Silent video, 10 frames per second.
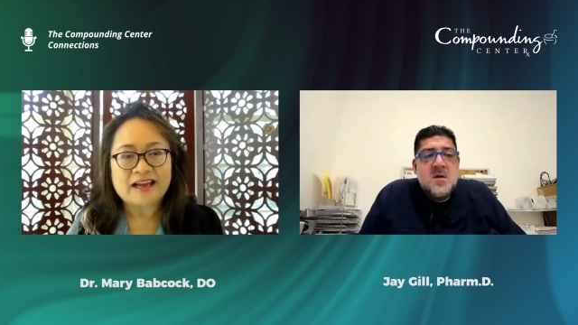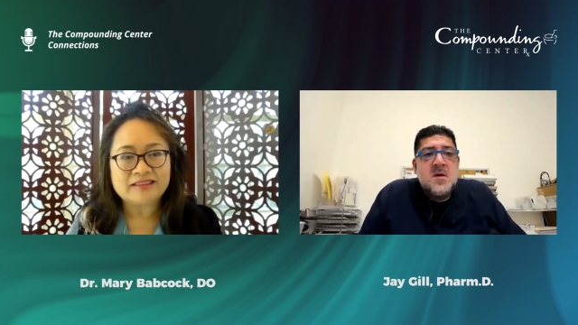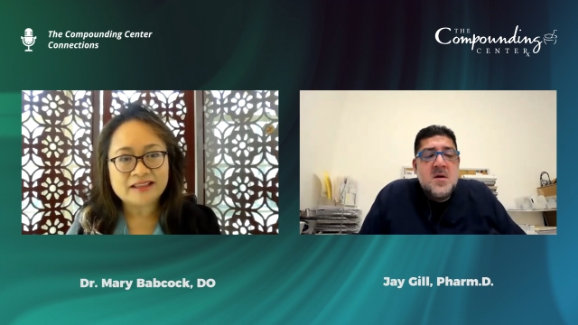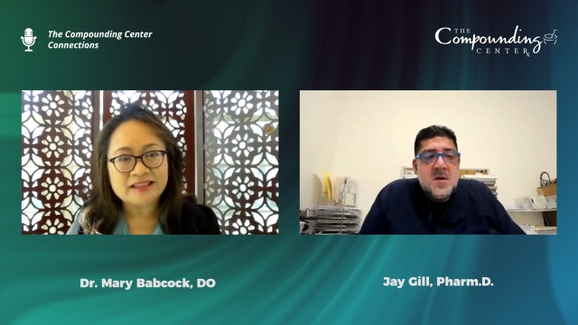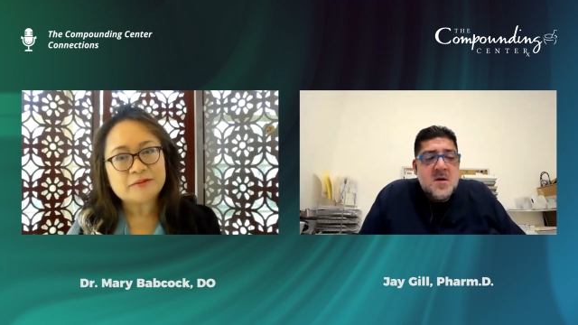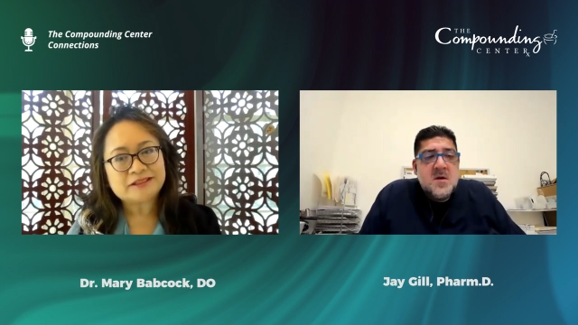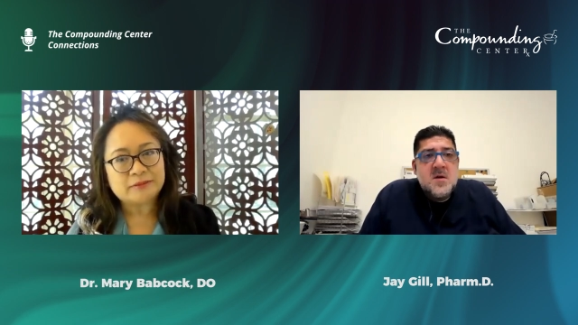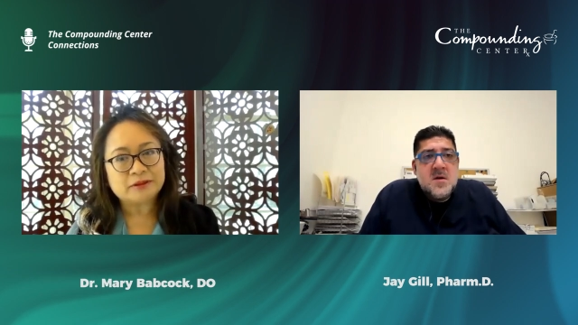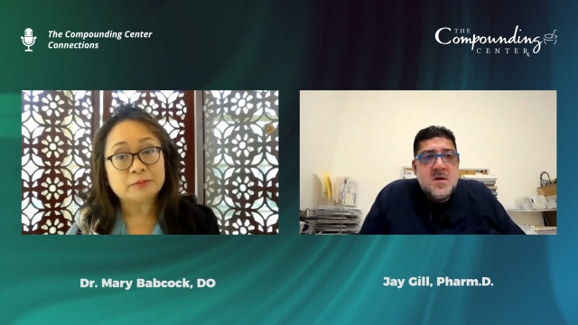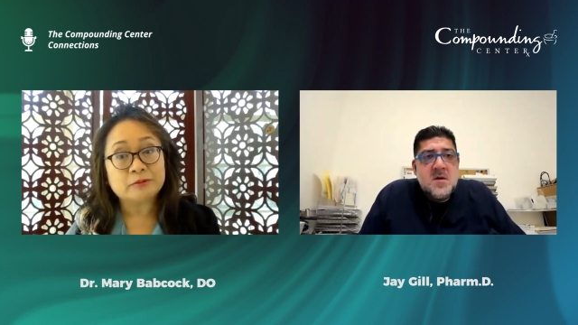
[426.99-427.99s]
Speaker 1: And then he was
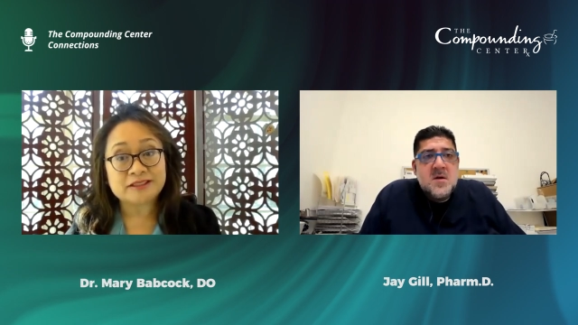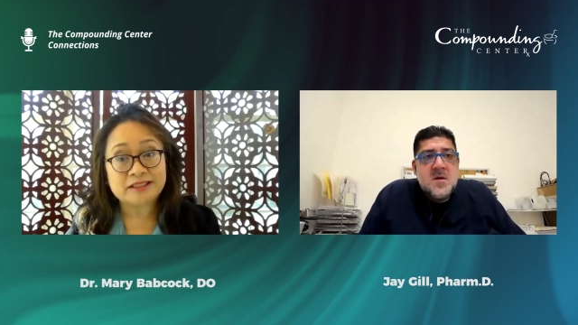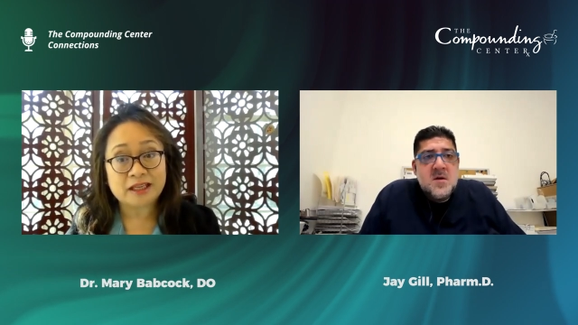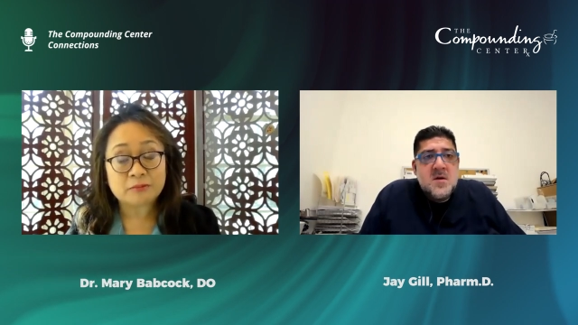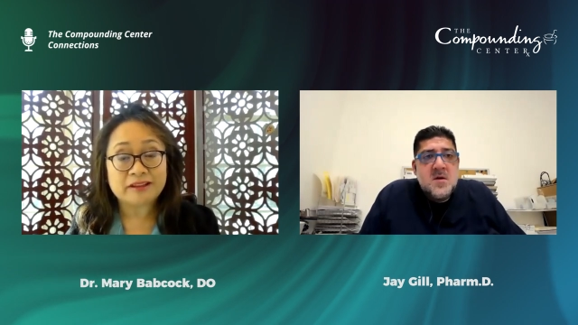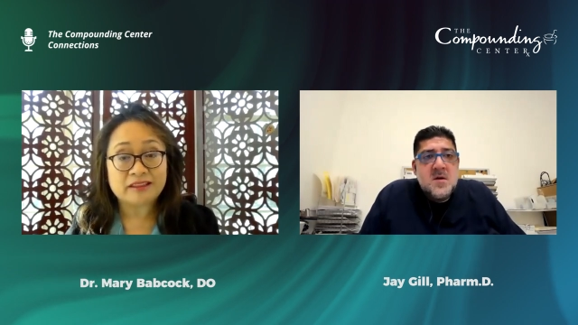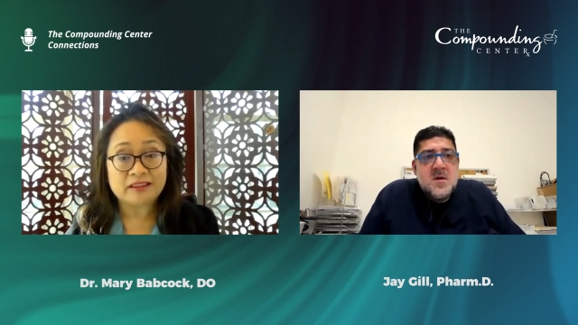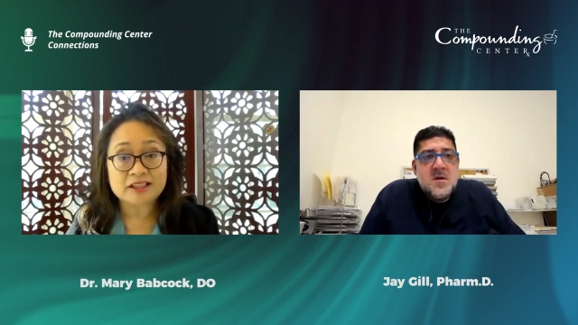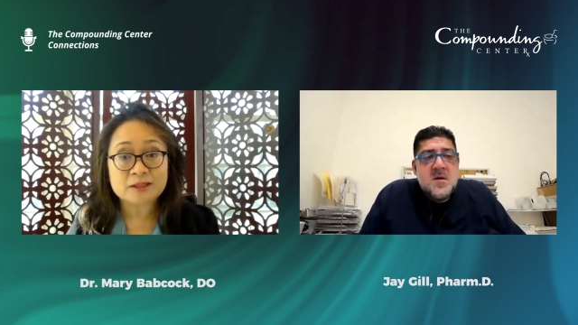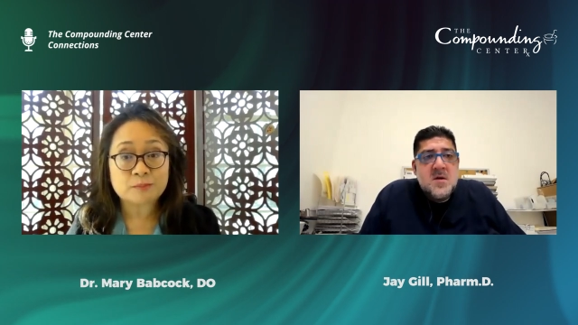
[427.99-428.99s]
able to proceed with
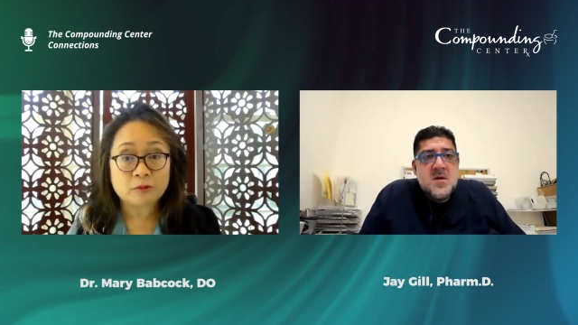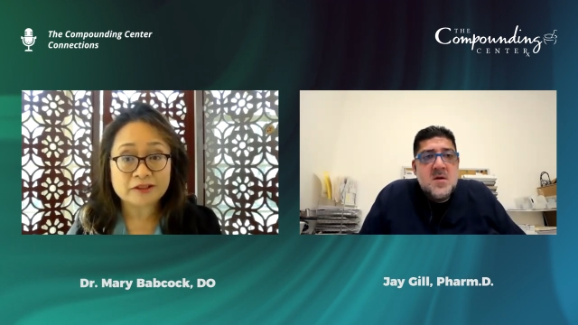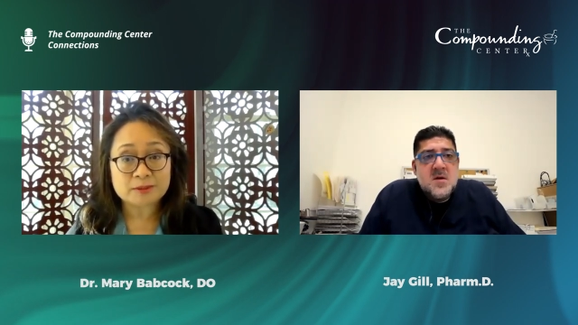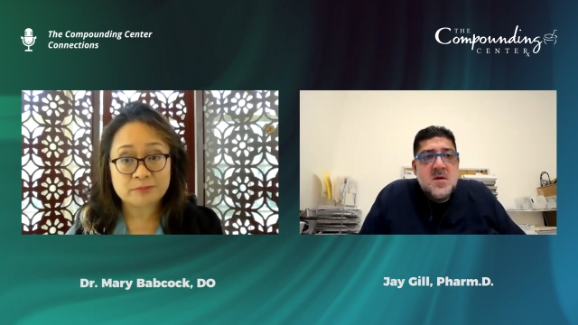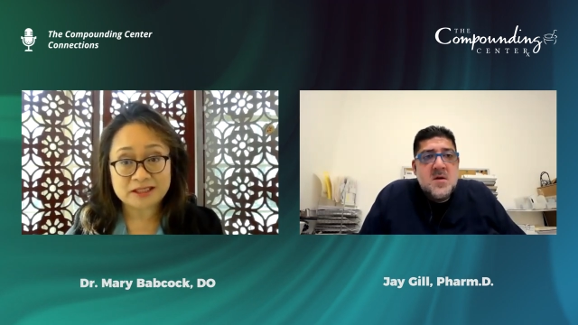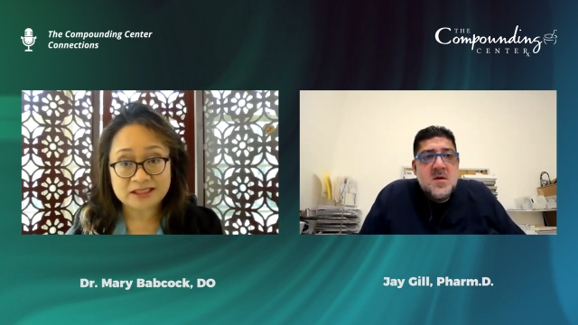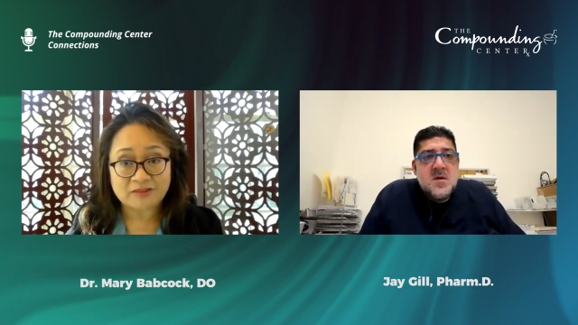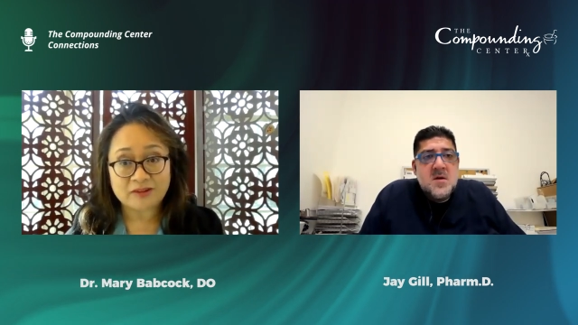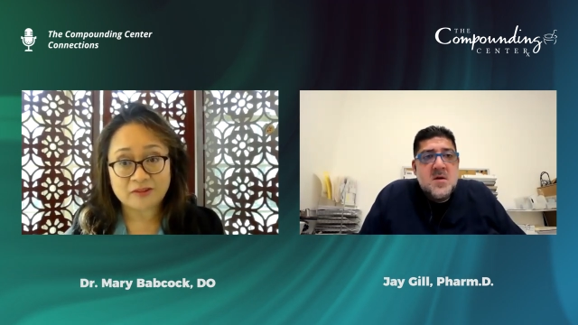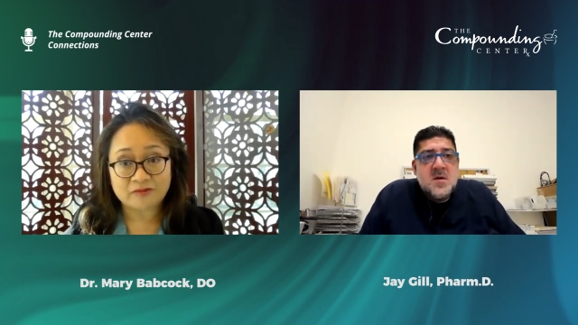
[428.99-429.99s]
sports
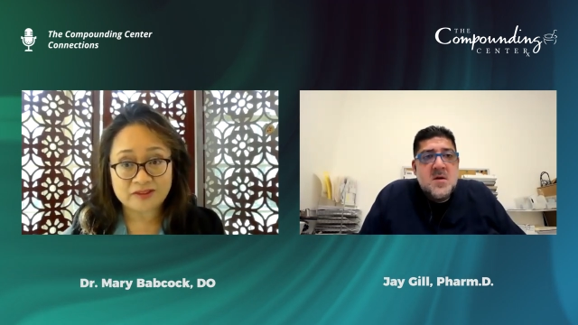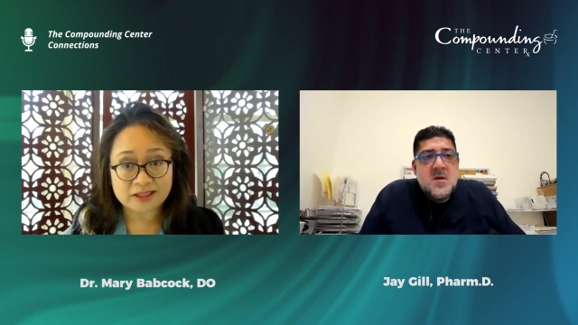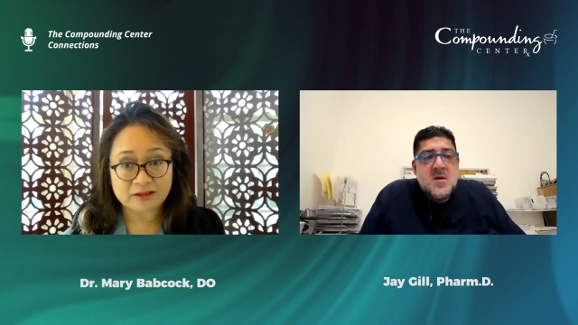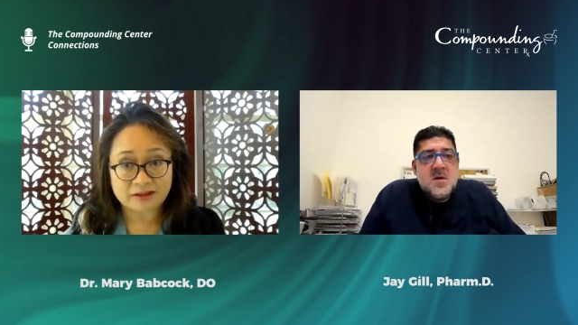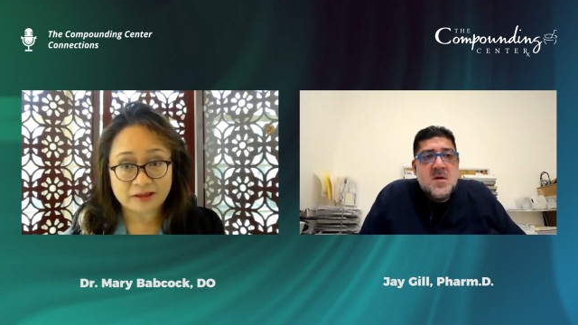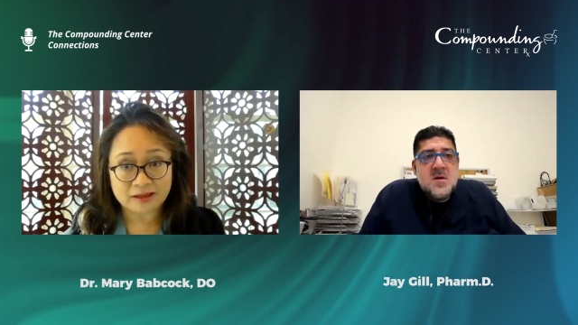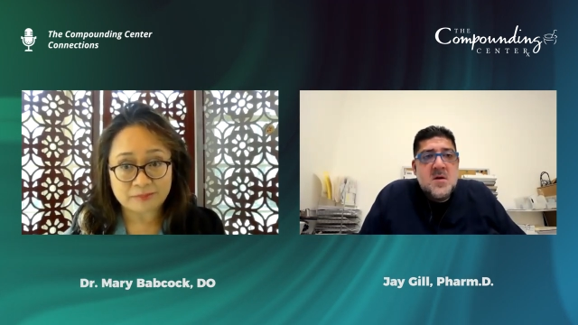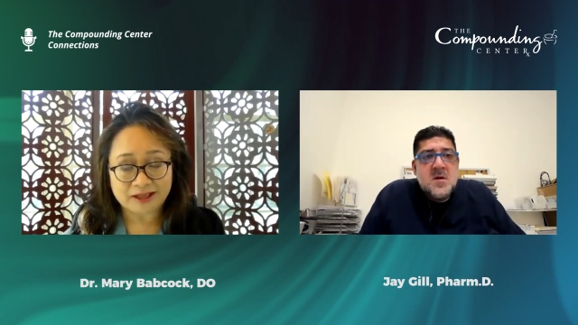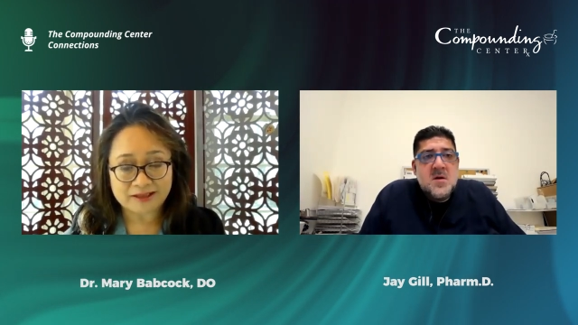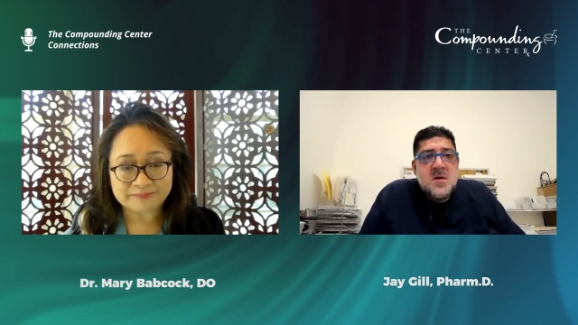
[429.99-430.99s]
specific physical
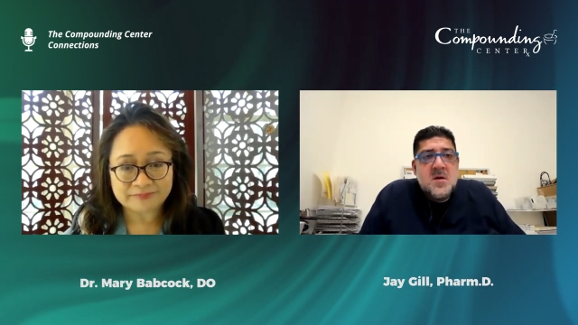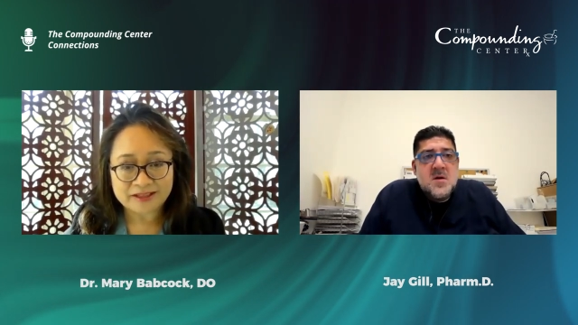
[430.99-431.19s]
therapy.